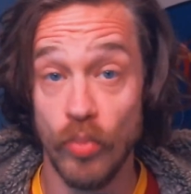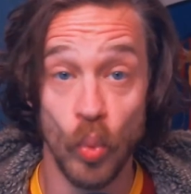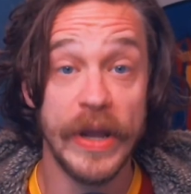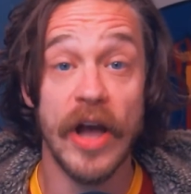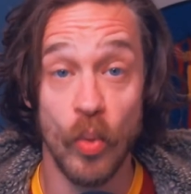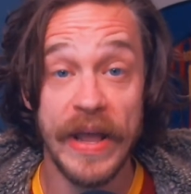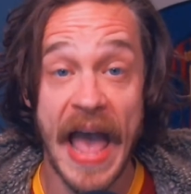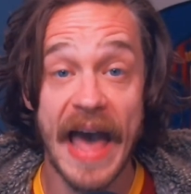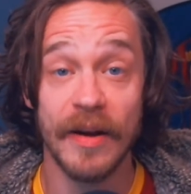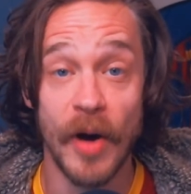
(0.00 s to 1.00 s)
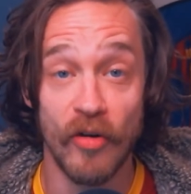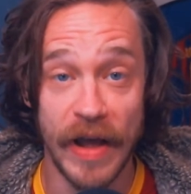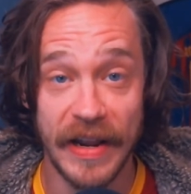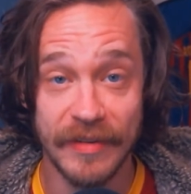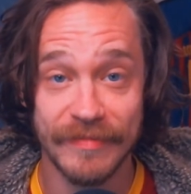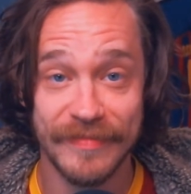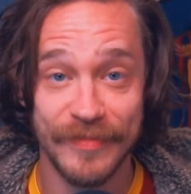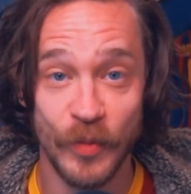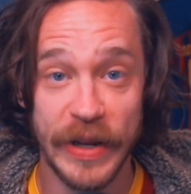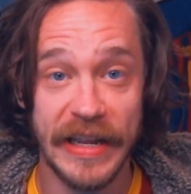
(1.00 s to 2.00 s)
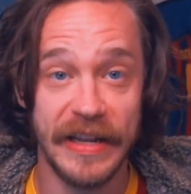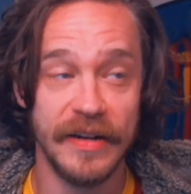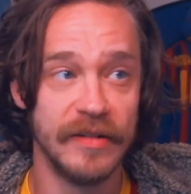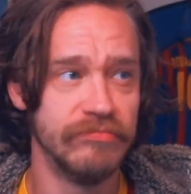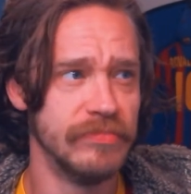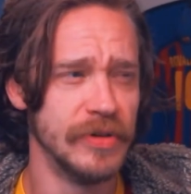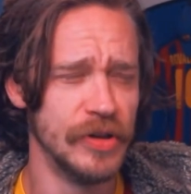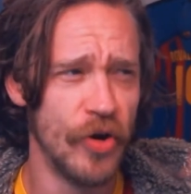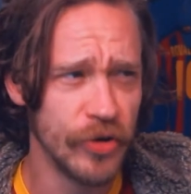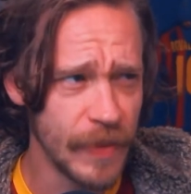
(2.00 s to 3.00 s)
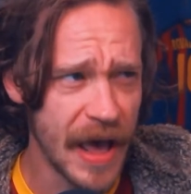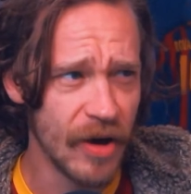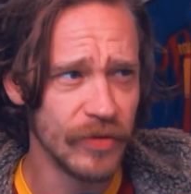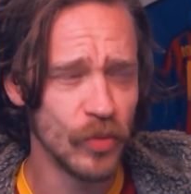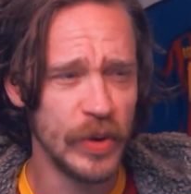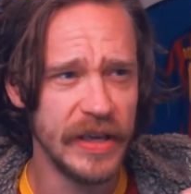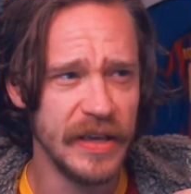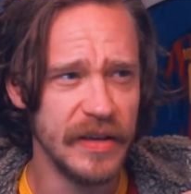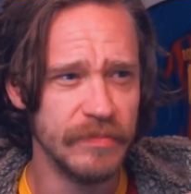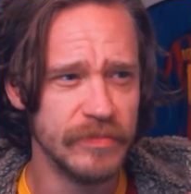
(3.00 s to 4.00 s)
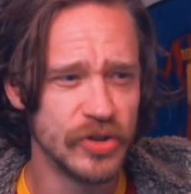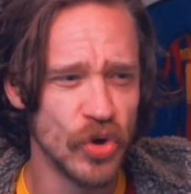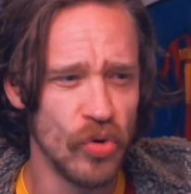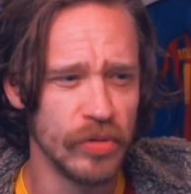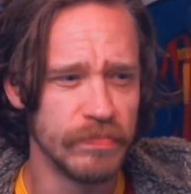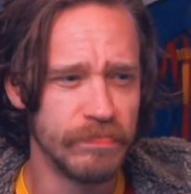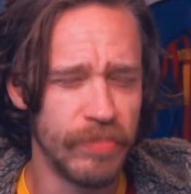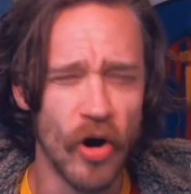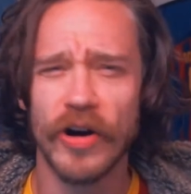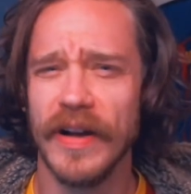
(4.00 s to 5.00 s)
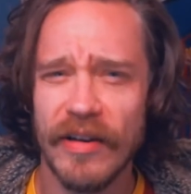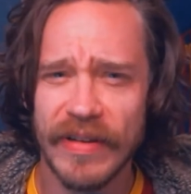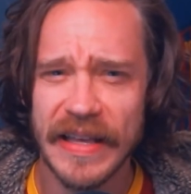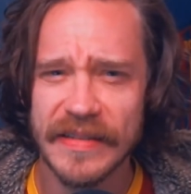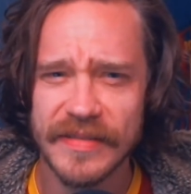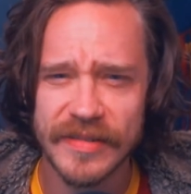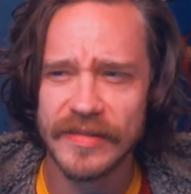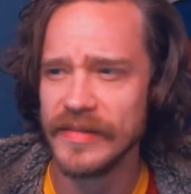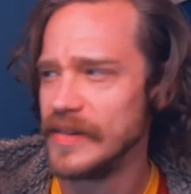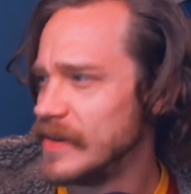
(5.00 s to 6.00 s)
We had him already. We loaned him out. We sold part of his